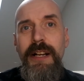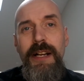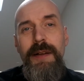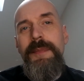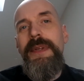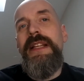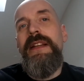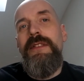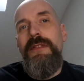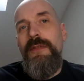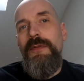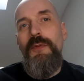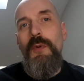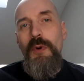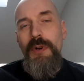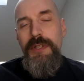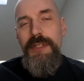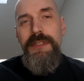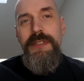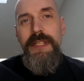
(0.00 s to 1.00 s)
I mean, of
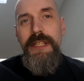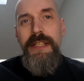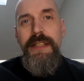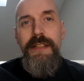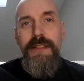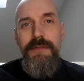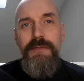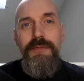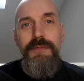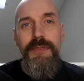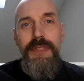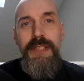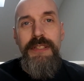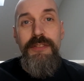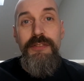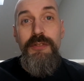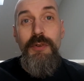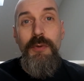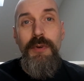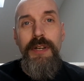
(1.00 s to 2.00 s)
course, in the in
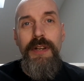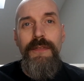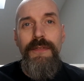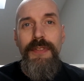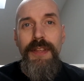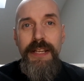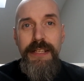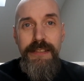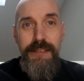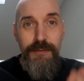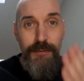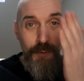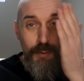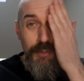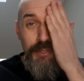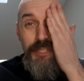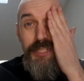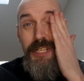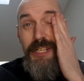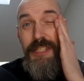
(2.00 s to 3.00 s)
the story of things, of
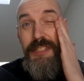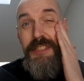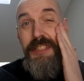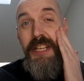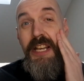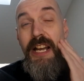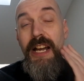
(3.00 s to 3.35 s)
course she does.